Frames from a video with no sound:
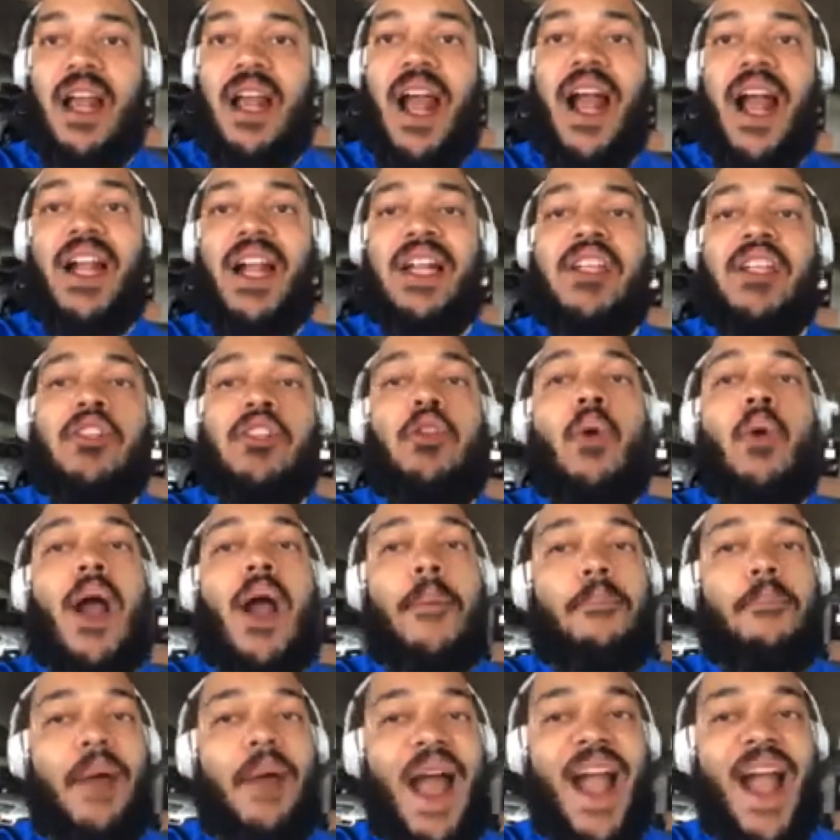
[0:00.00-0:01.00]
Do I
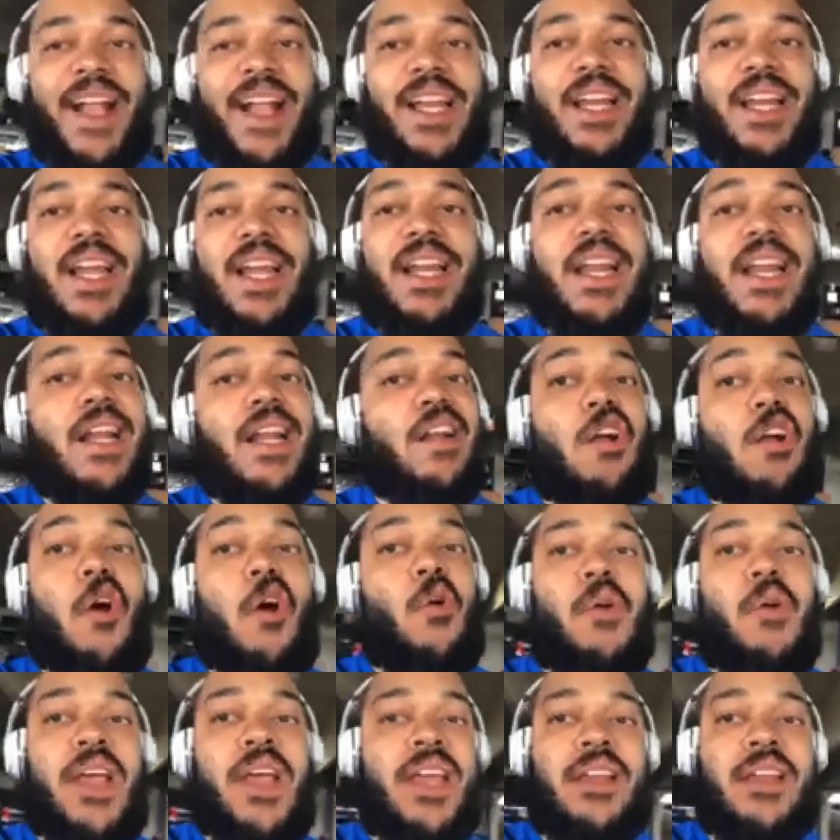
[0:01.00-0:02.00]
pack it in and go
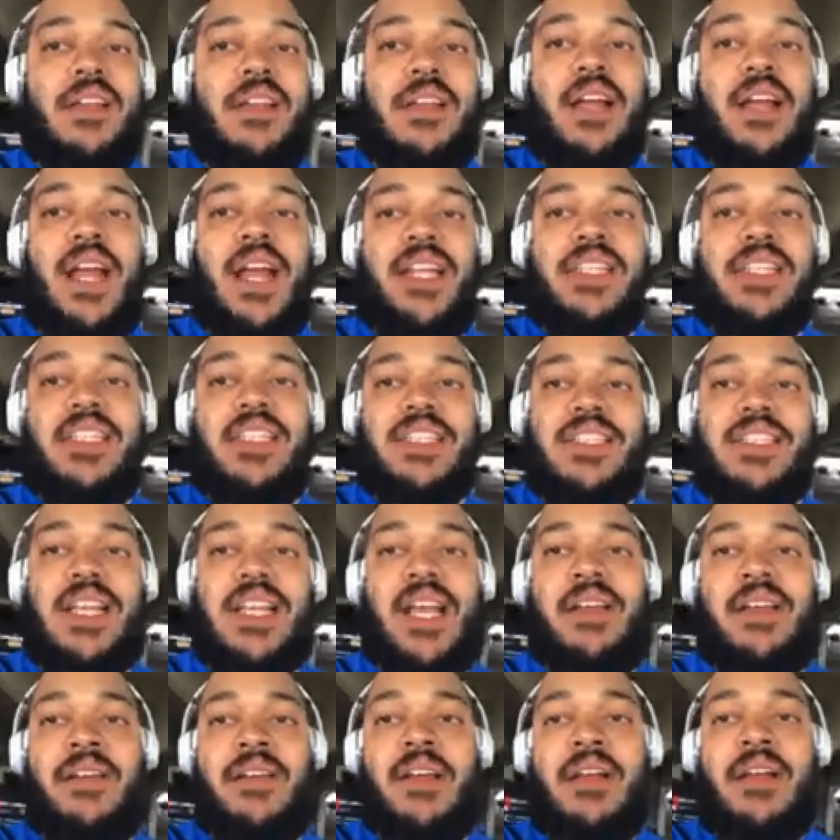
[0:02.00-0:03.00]
in and just say,
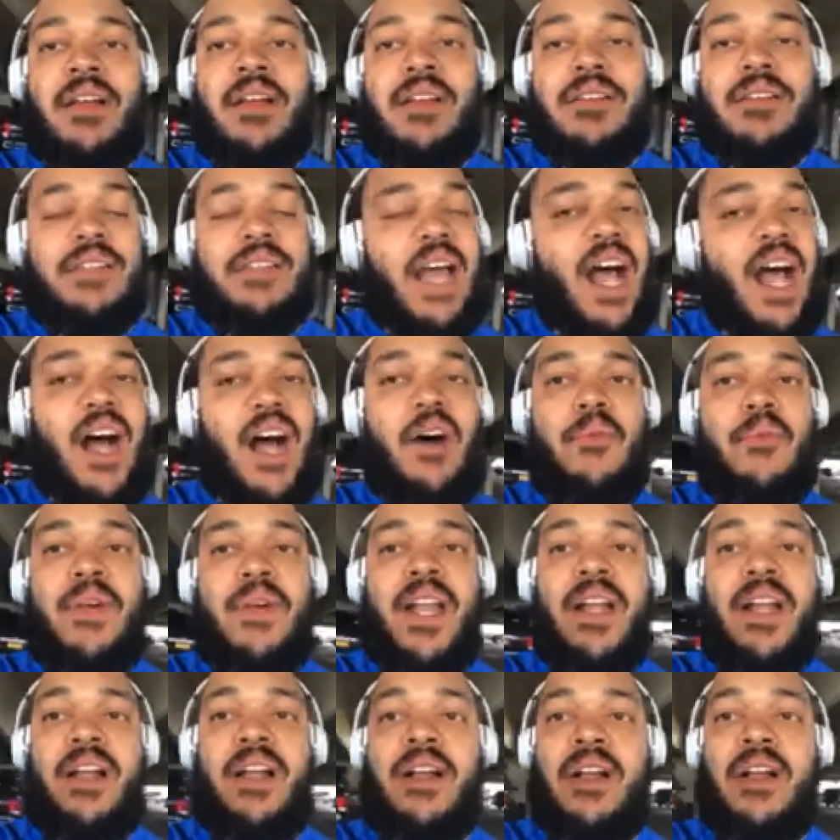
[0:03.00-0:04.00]
the hell with it?
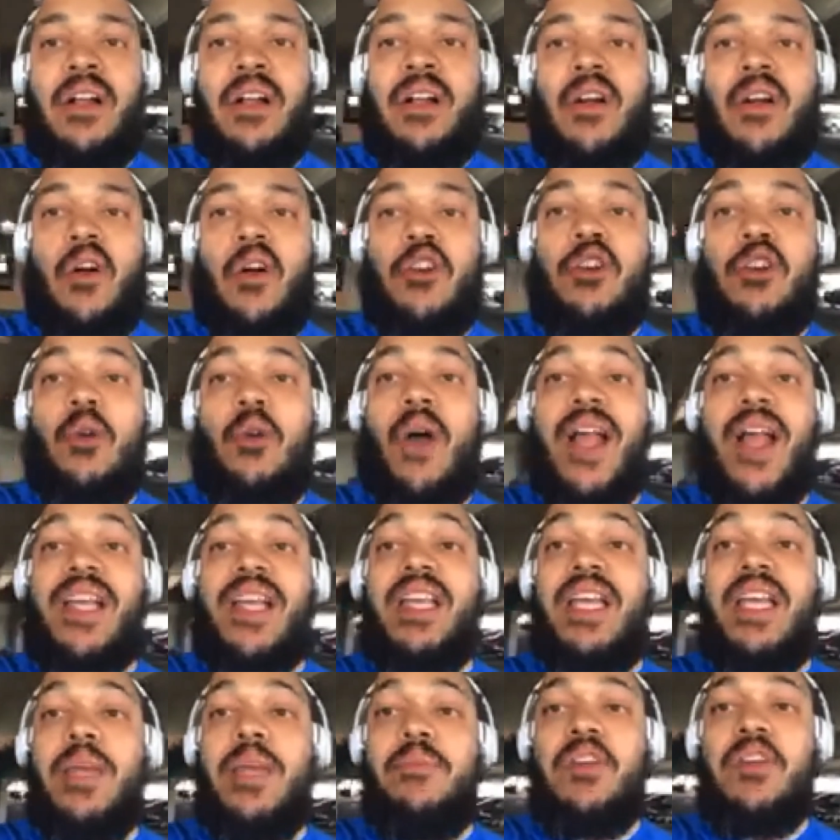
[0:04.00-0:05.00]
Or do I keep
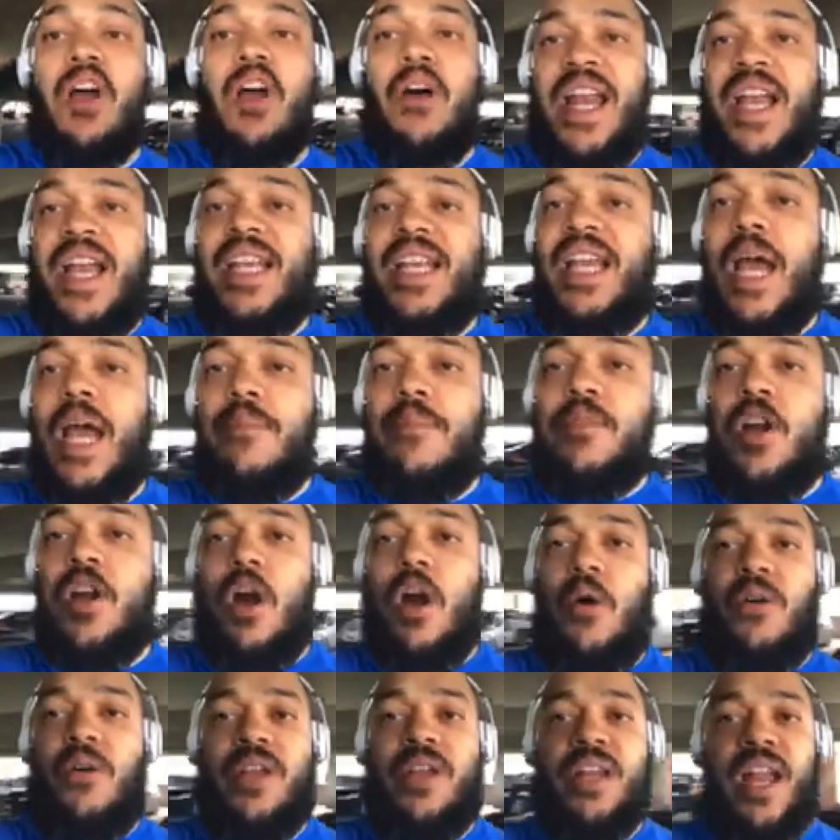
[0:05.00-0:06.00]
going? I
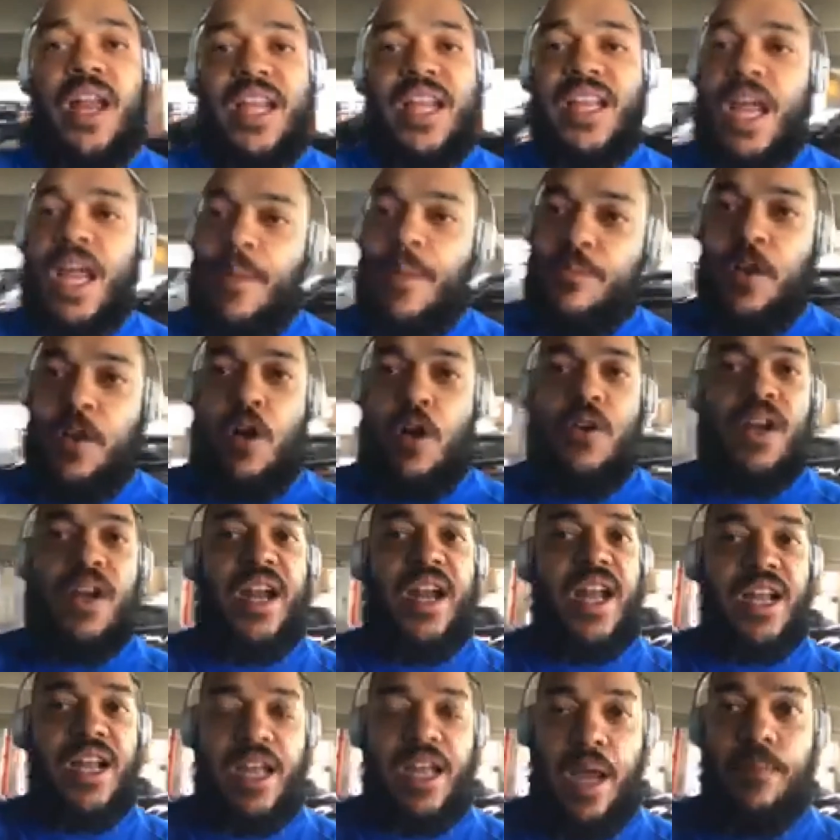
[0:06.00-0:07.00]
kept going.
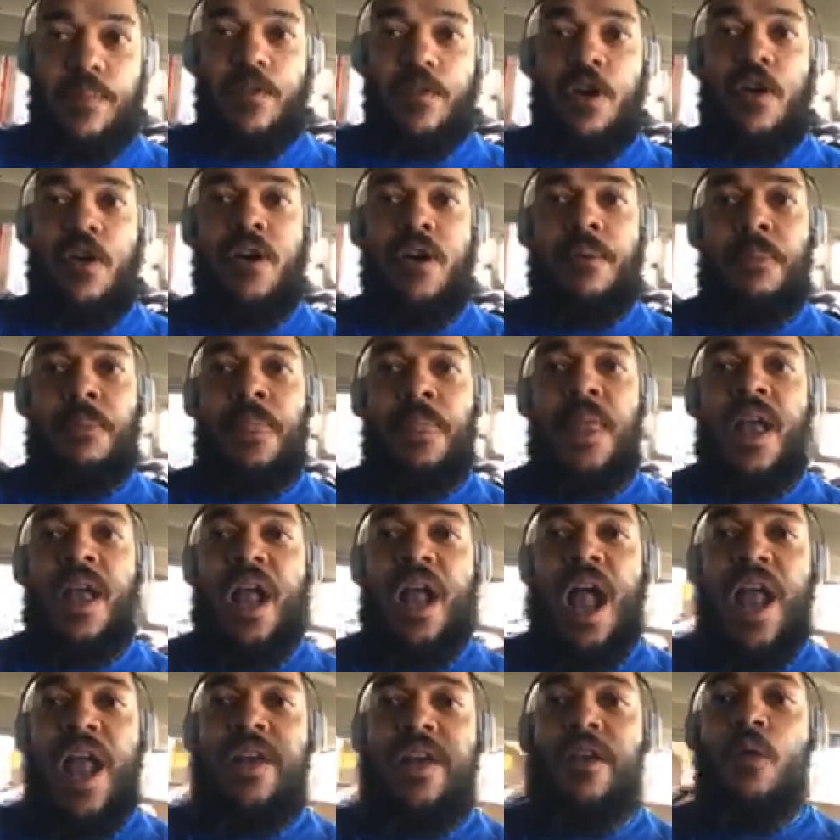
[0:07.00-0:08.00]
And the
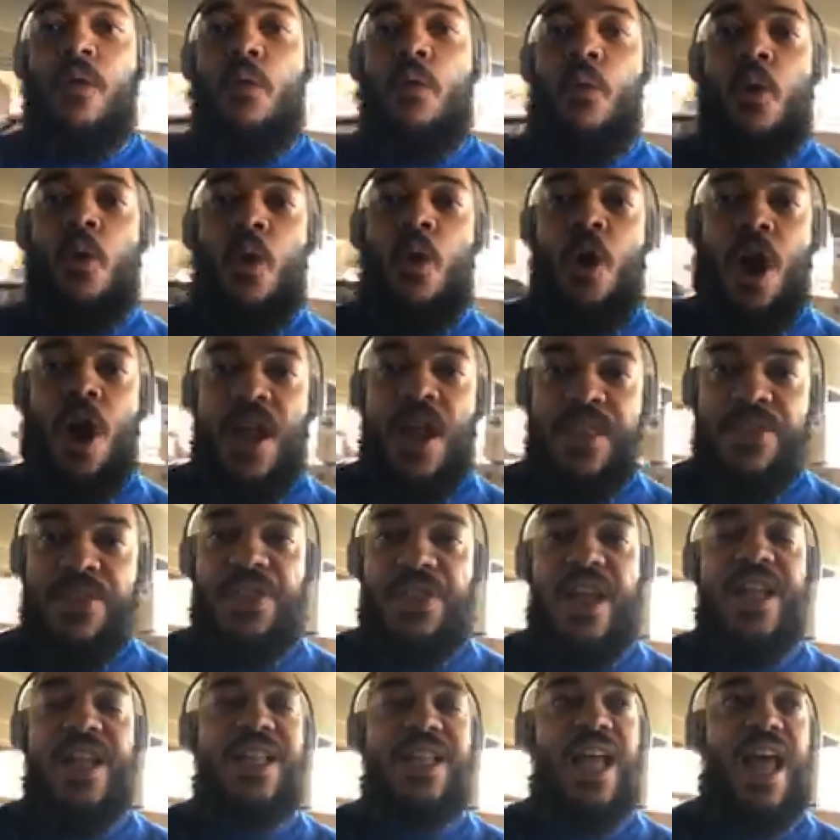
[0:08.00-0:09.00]
one thing that
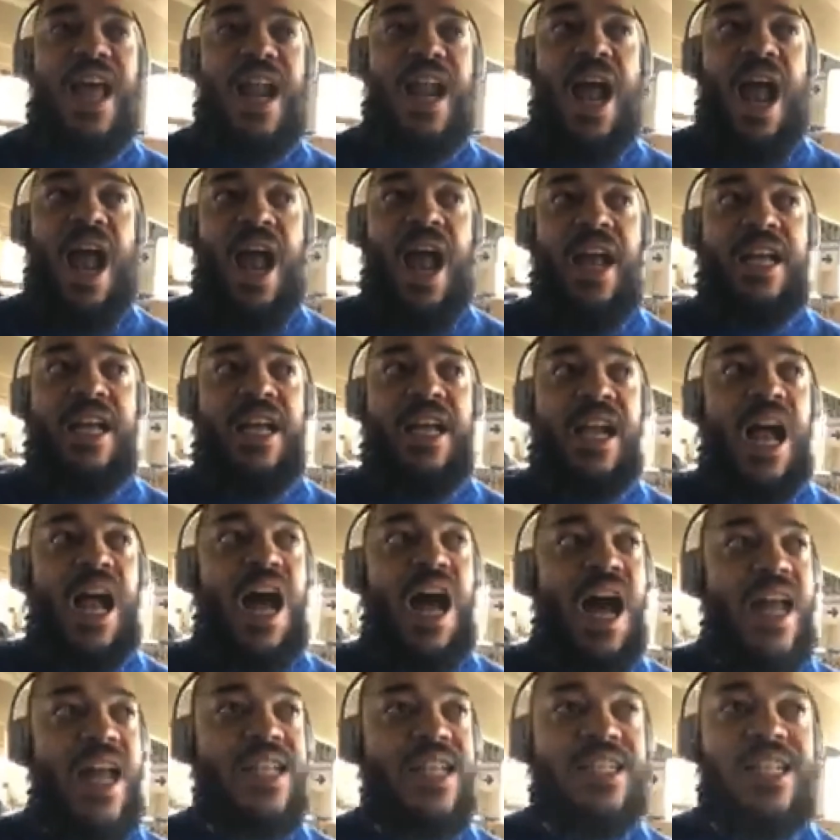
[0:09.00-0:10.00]
I can honestly
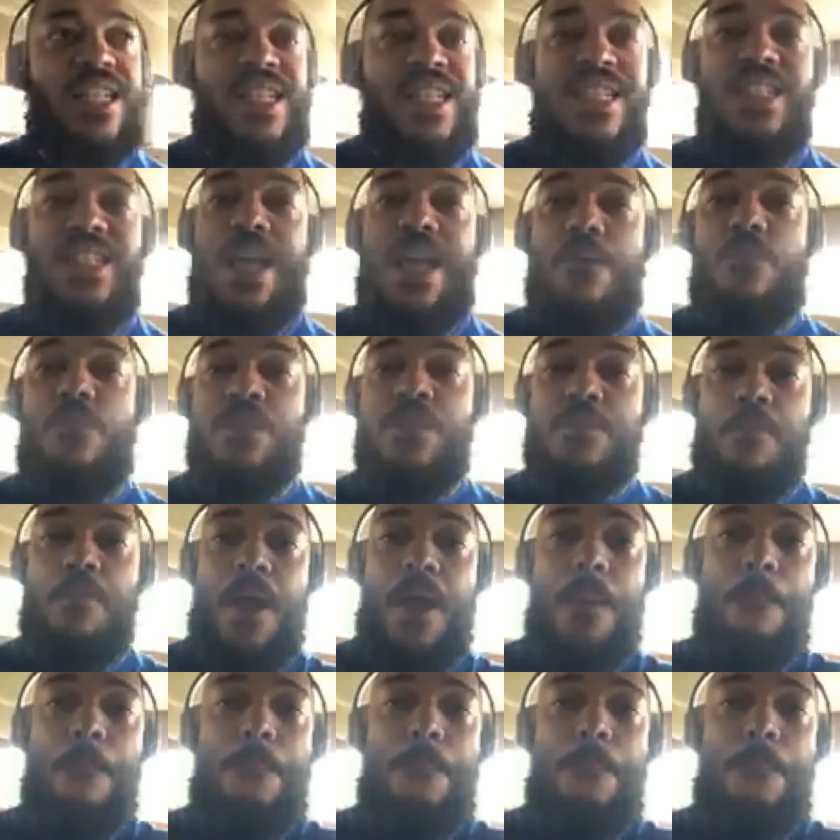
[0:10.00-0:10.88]
say was my biggest